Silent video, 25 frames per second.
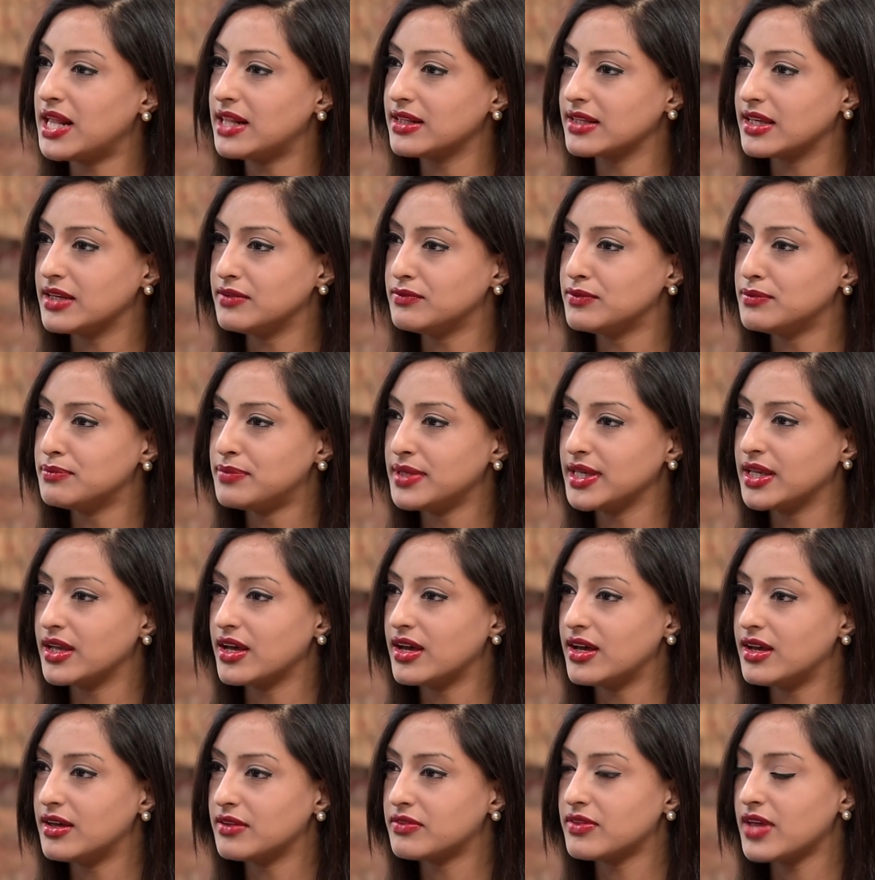Malkin from
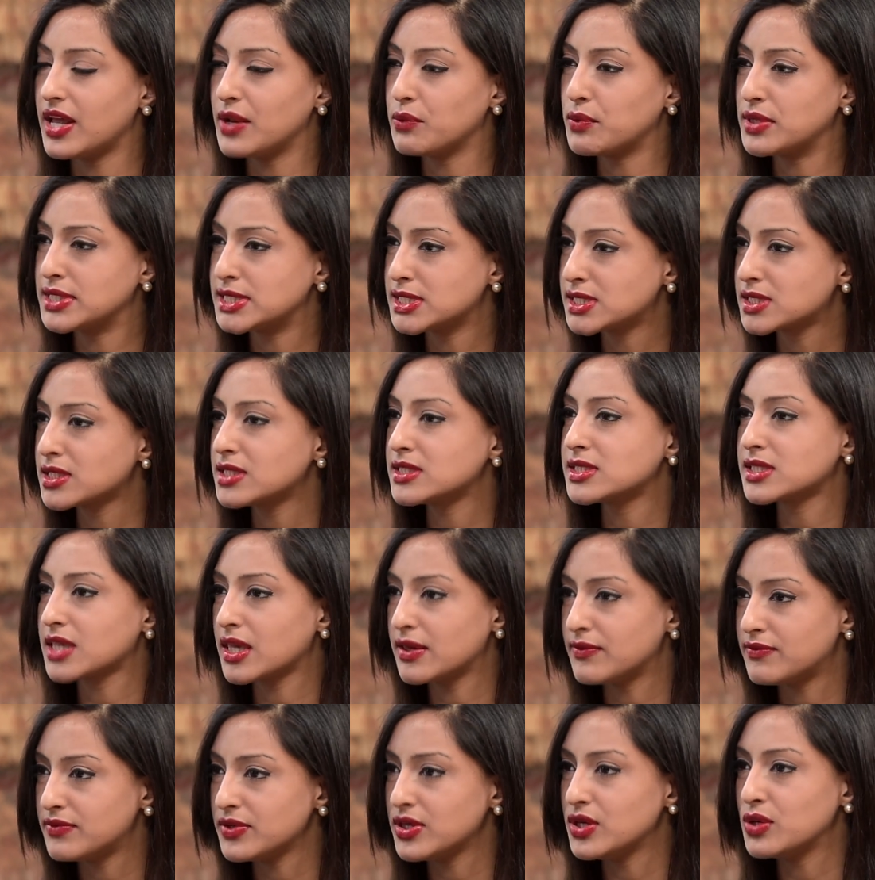Big Earth, and we're
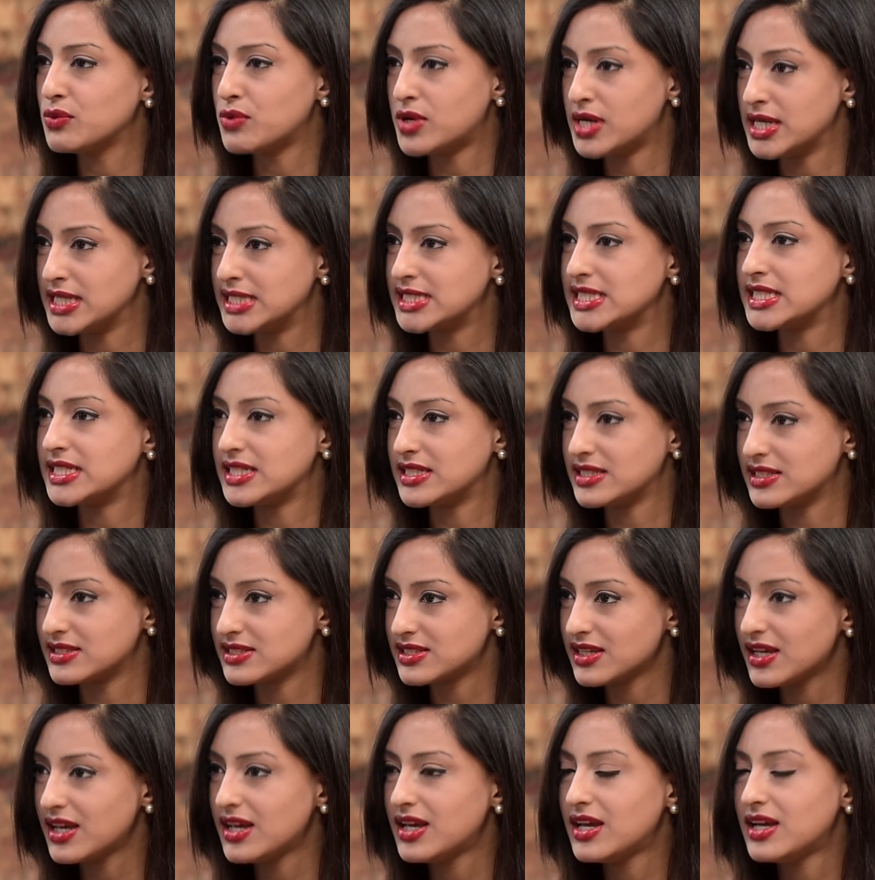discussing a few
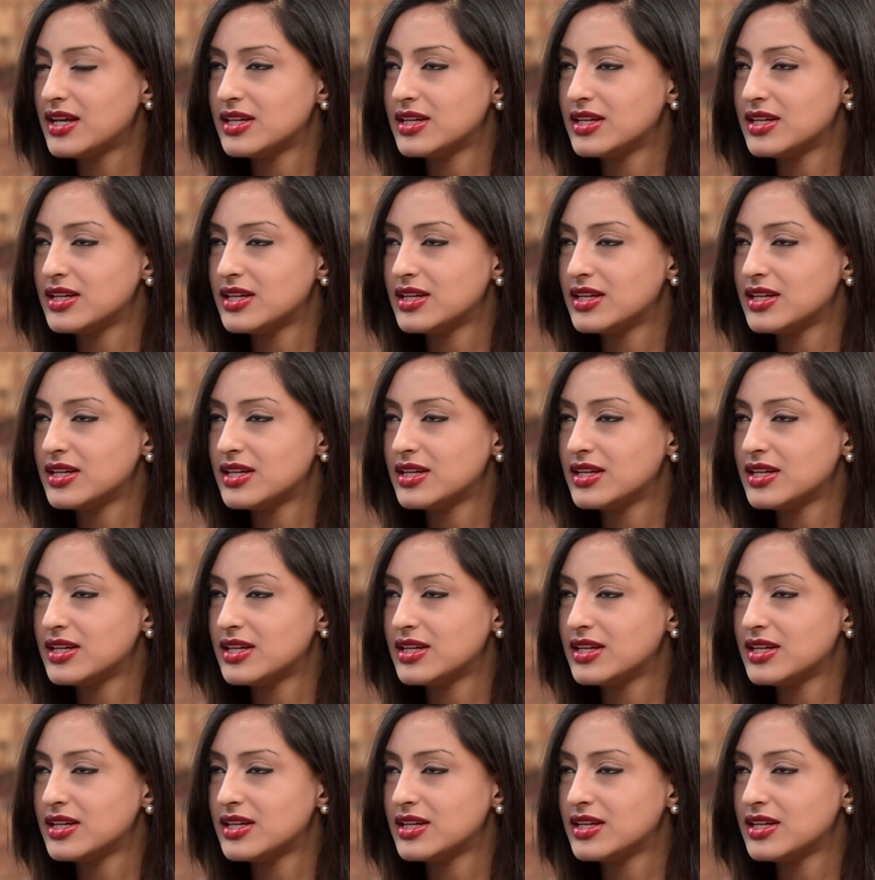ideas.